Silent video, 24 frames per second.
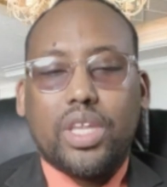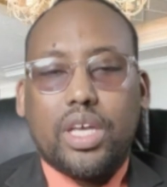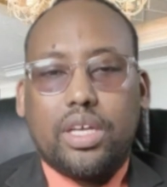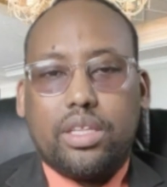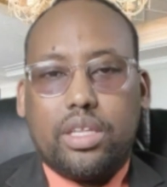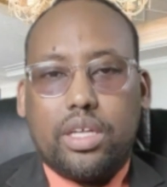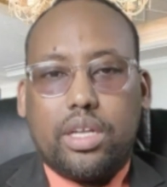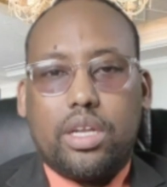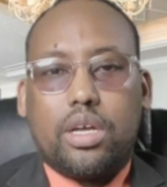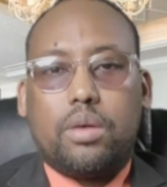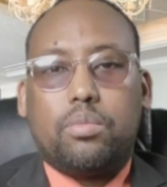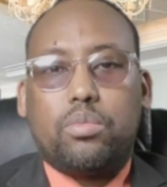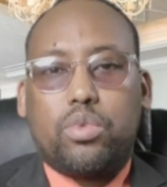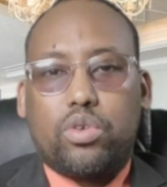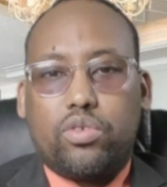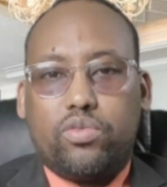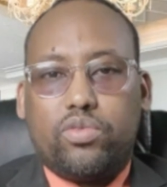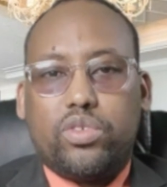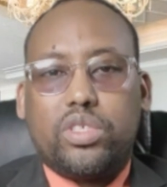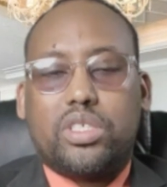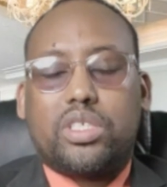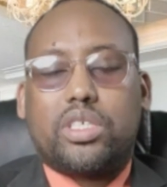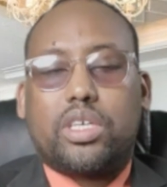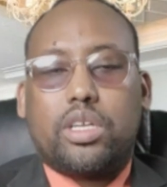The number of
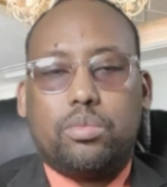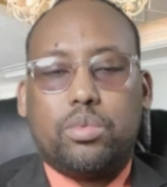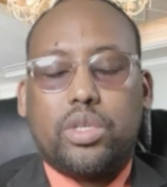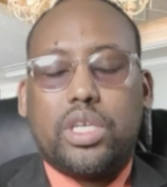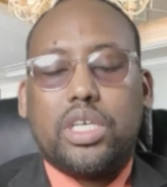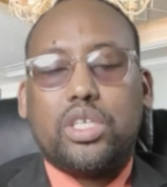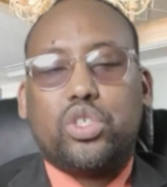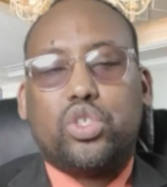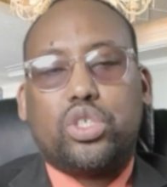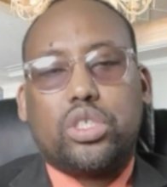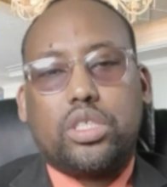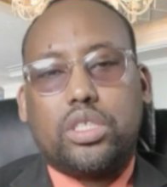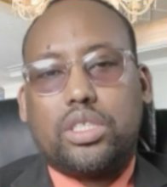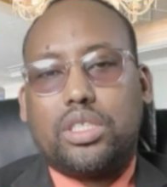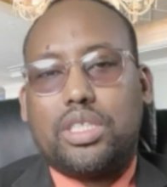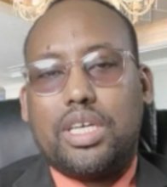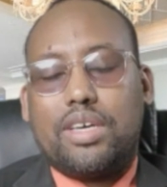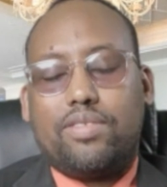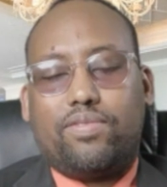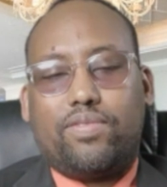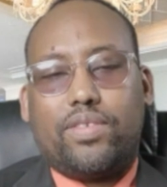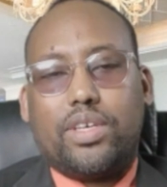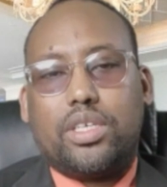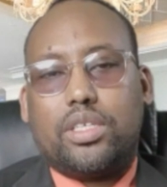discriminations they
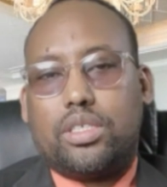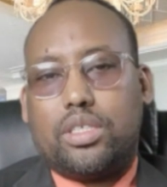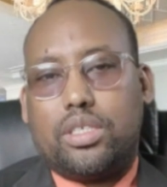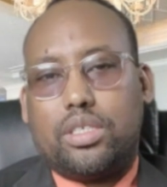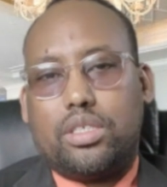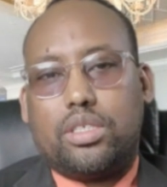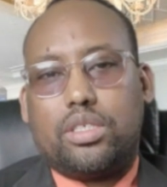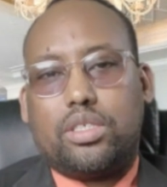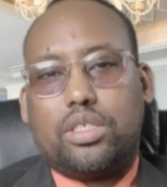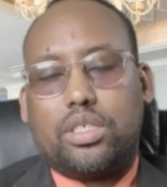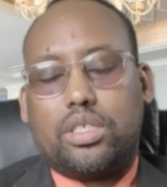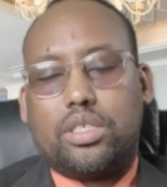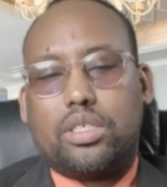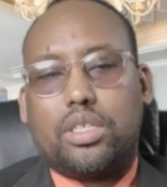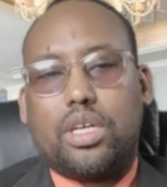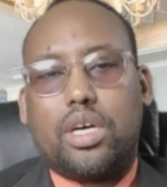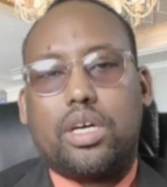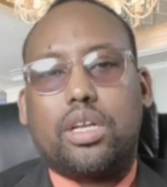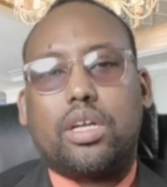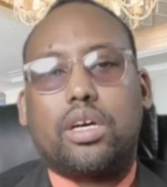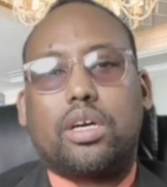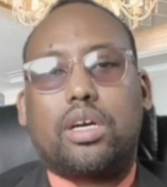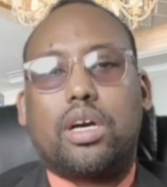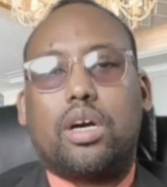face is just
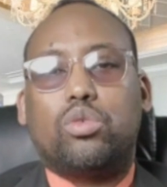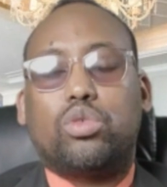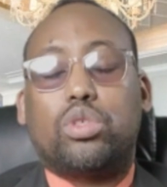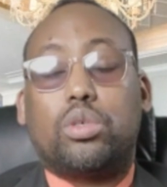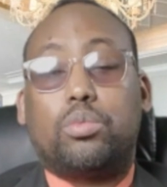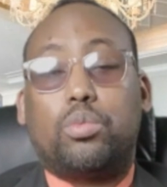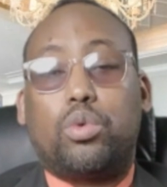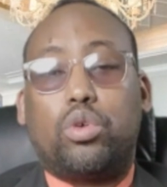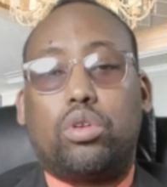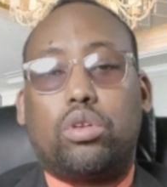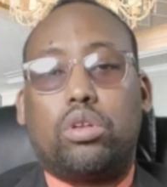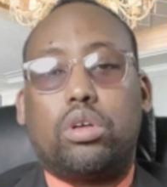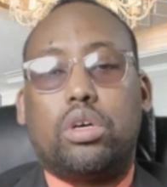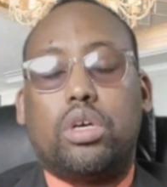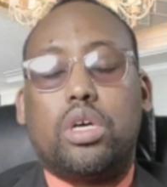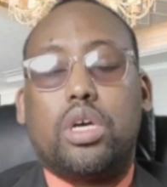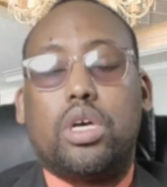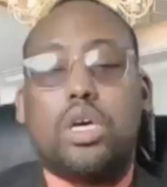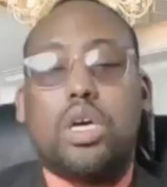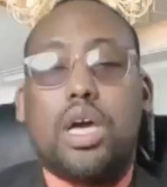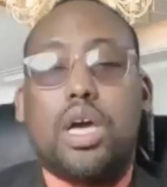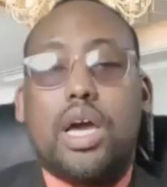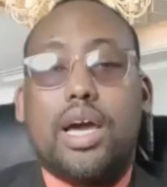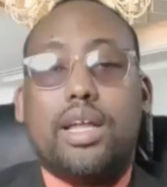unaccountable,
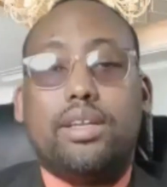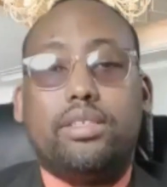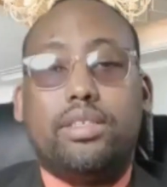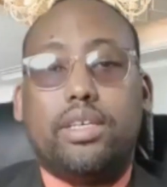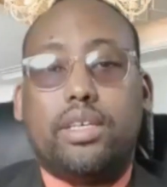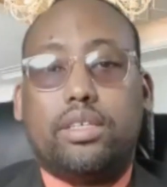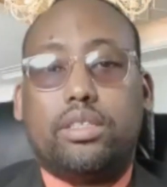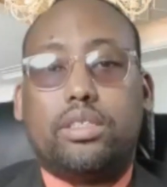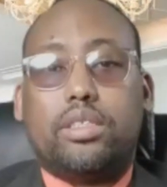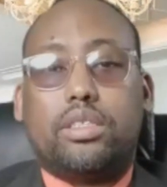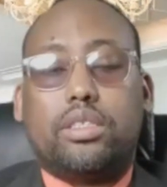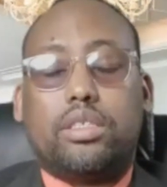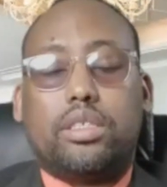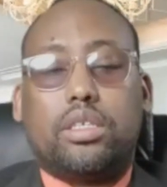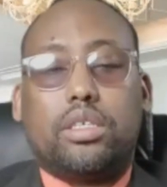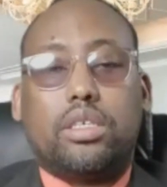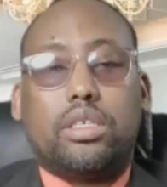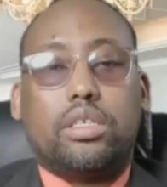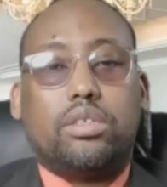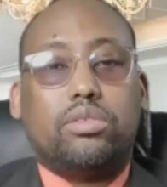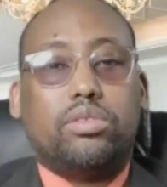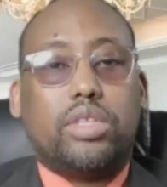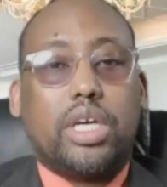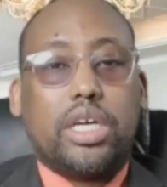and yet
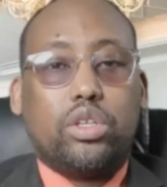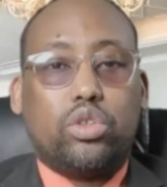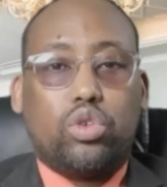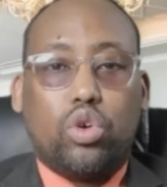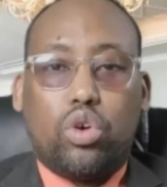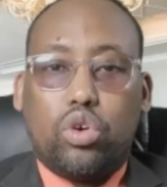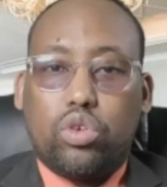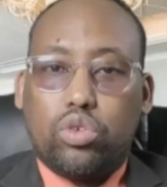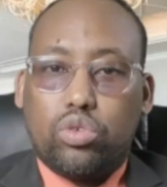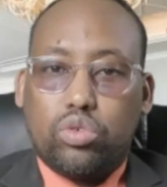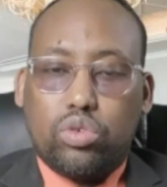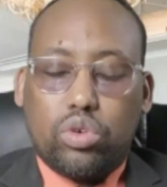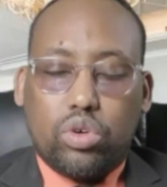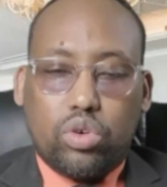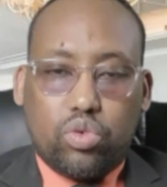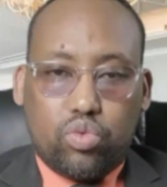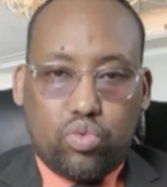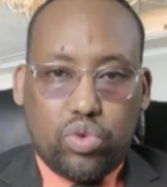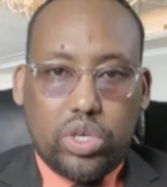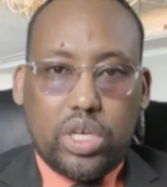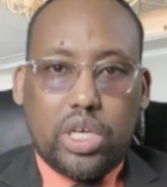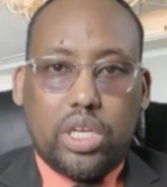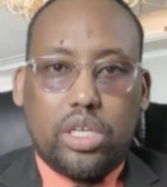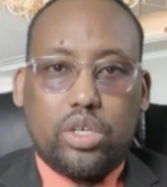they don't
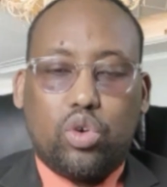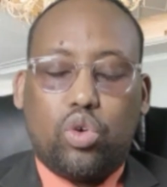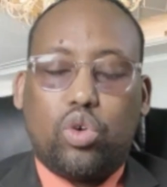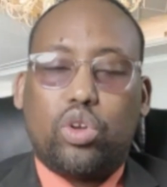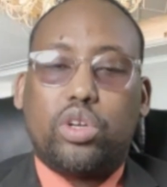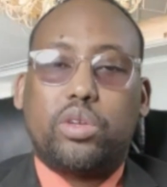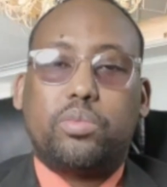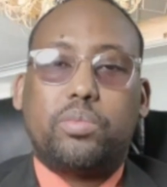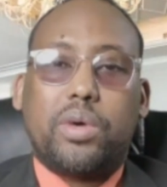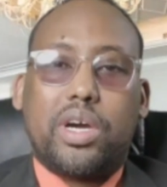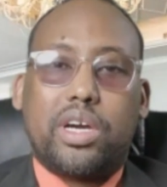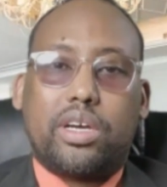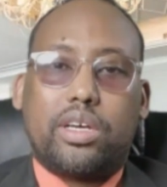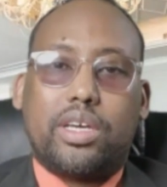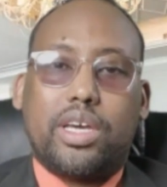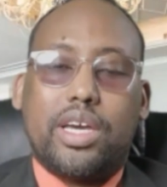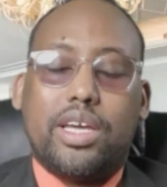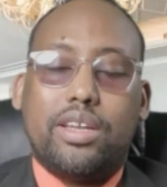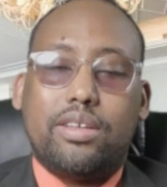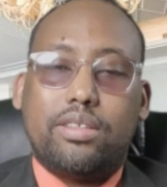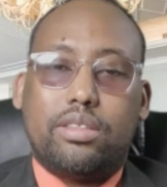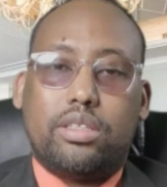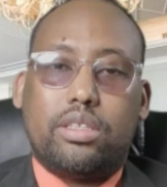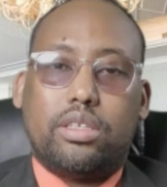really hold back
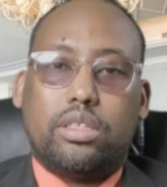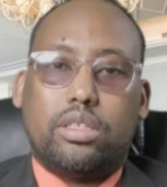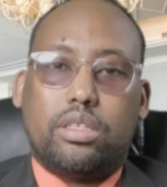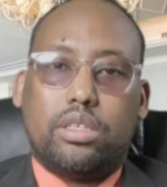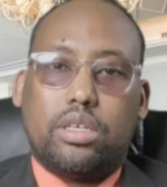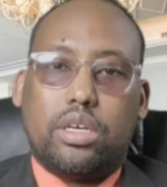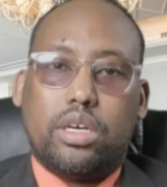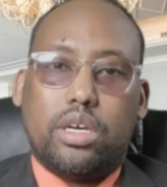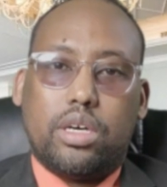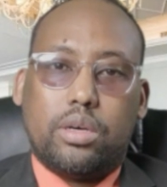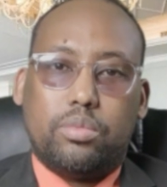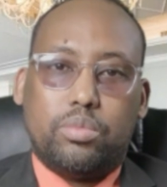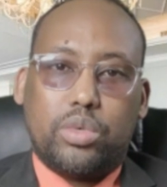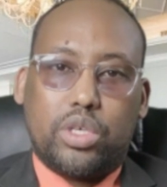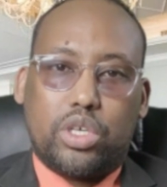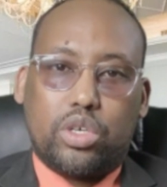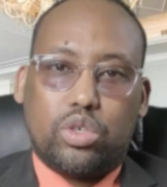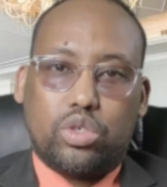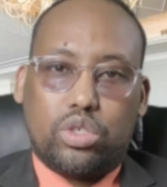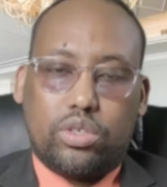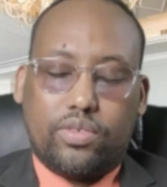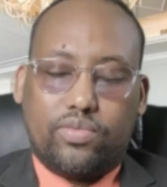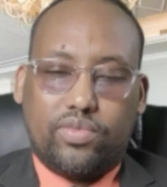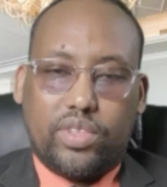anything
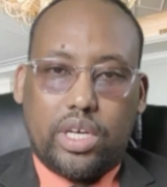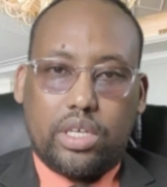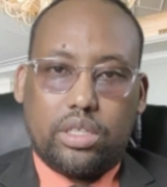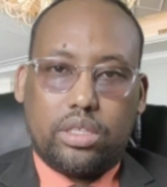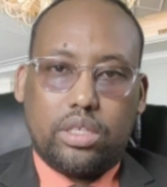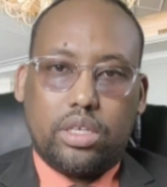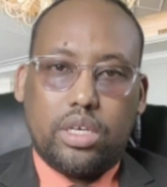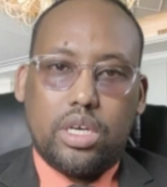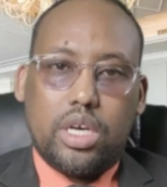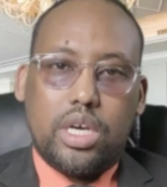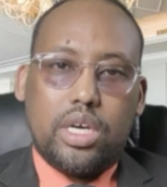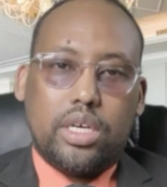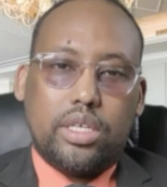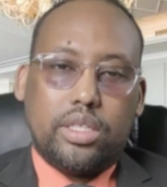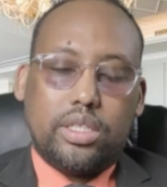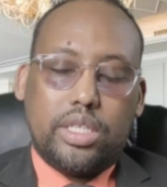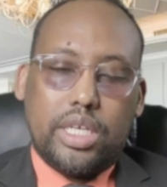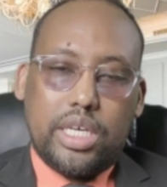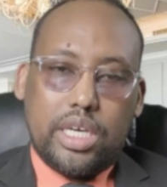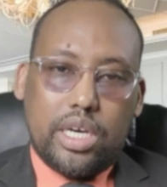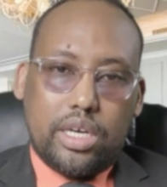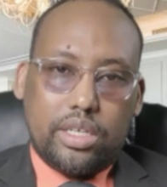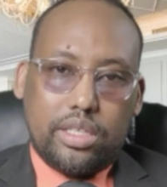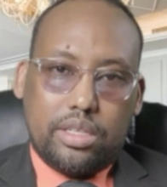because of that.
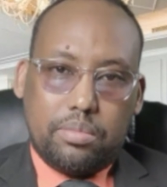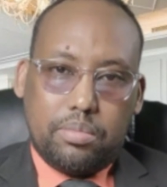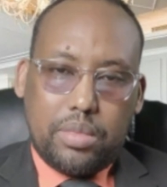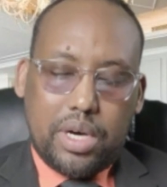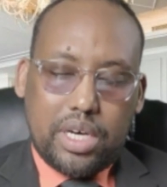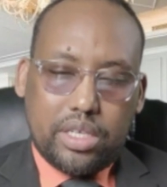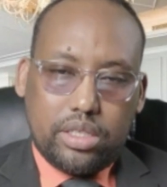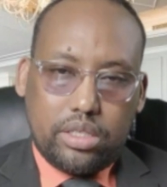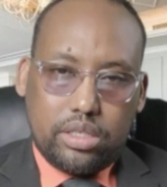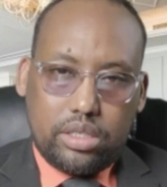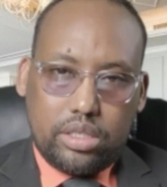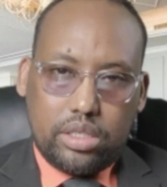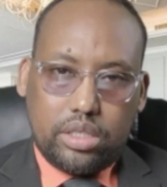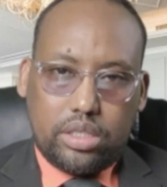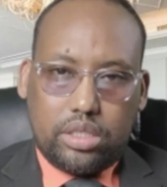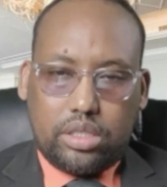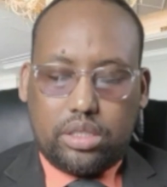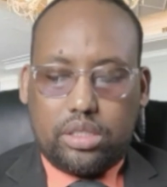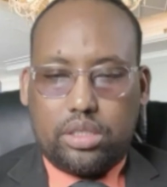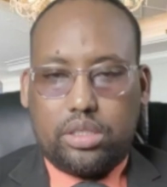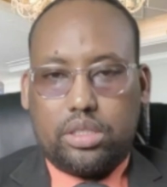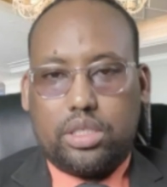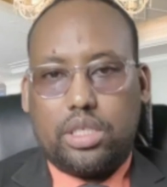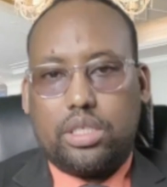They are the mothers
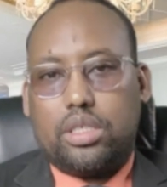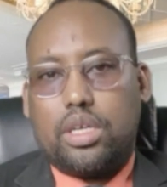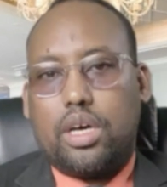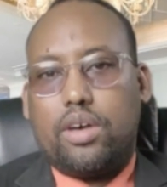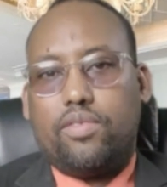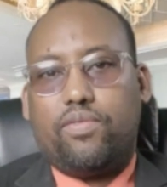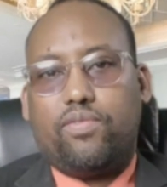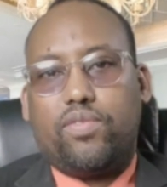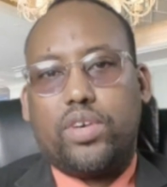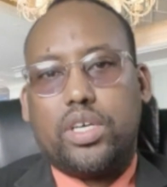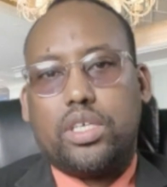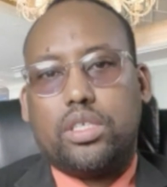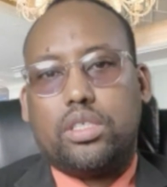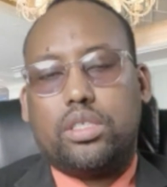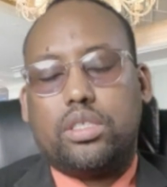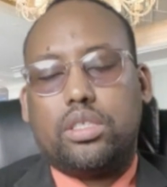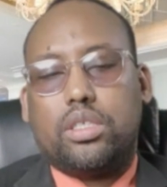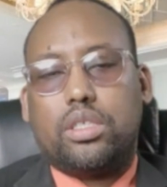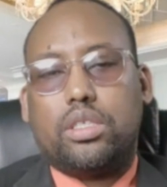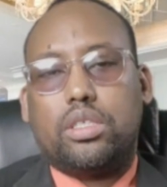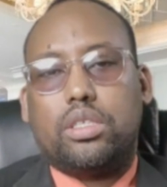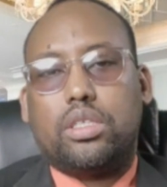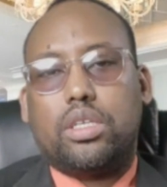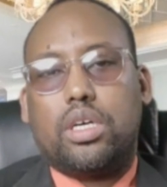that are
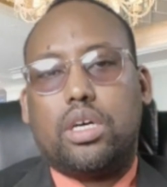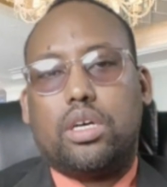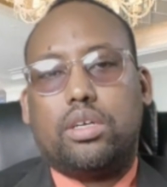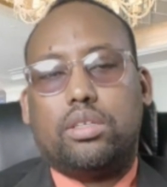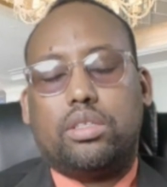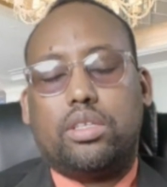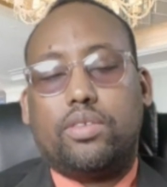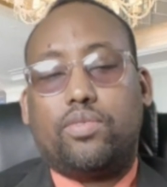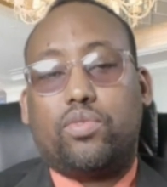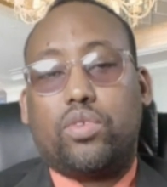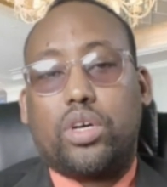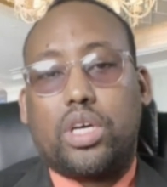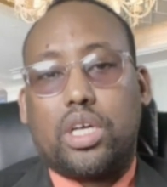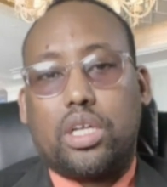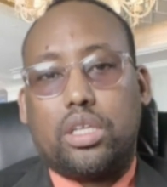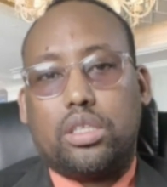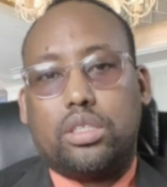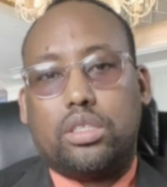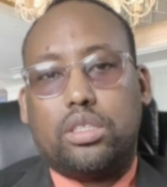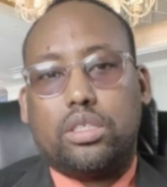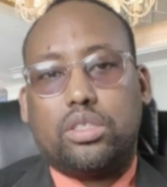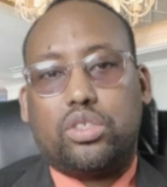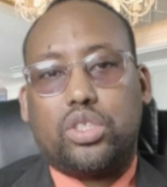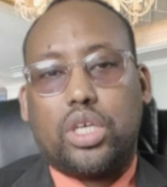facing difficult
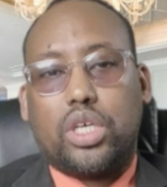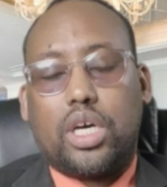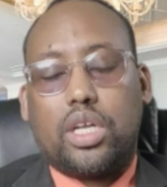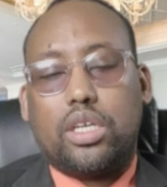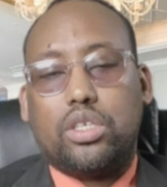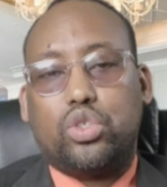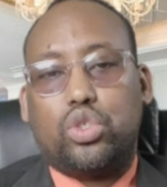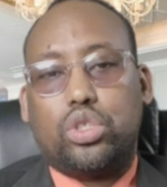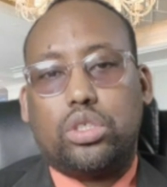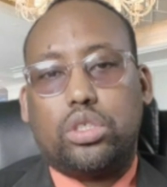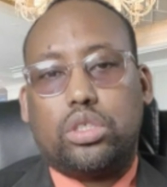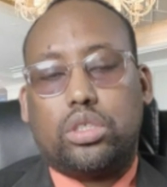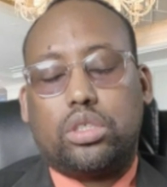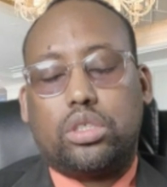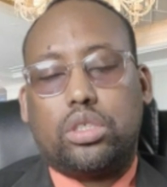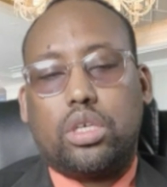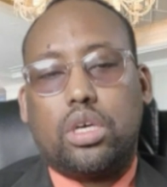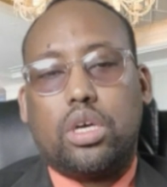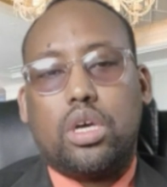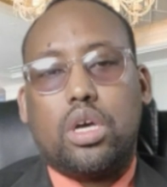challenges.